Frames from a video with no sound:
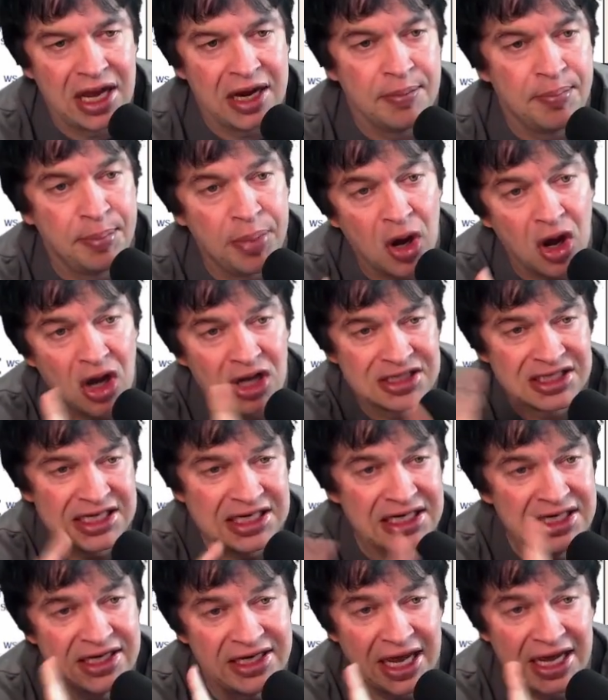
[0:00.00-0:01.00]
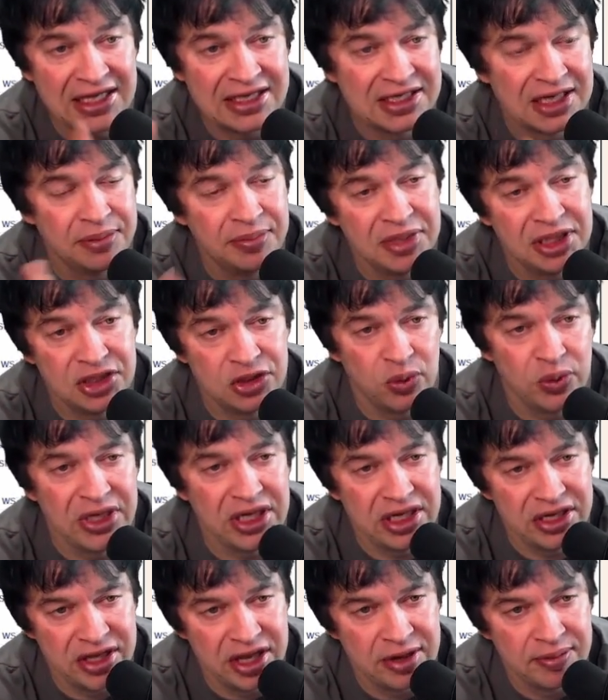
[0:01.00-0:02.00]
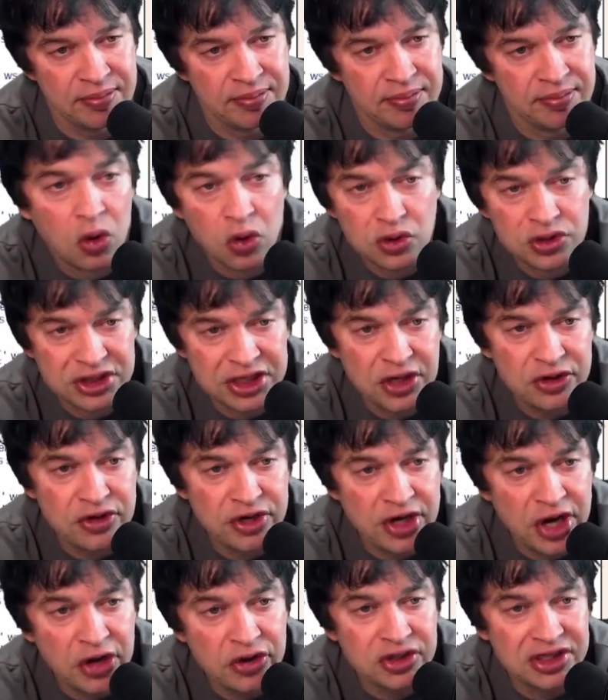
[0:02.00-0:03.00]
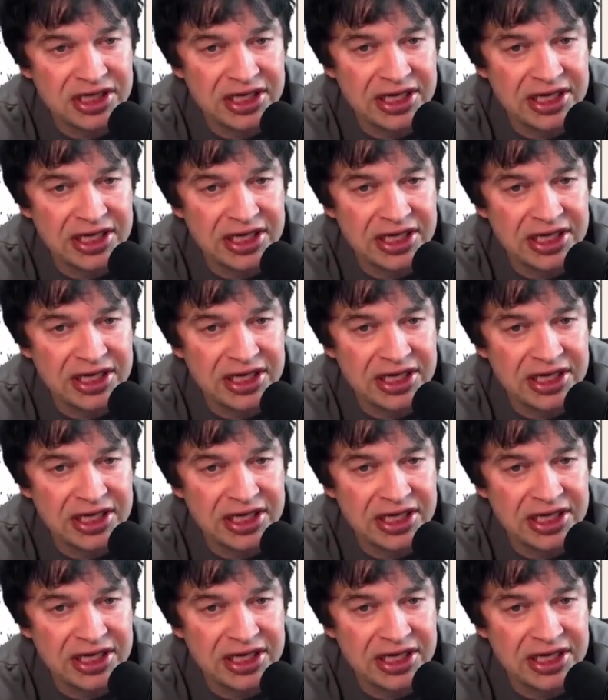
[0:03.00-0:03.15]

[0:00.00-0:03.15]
and passing data between them. Also note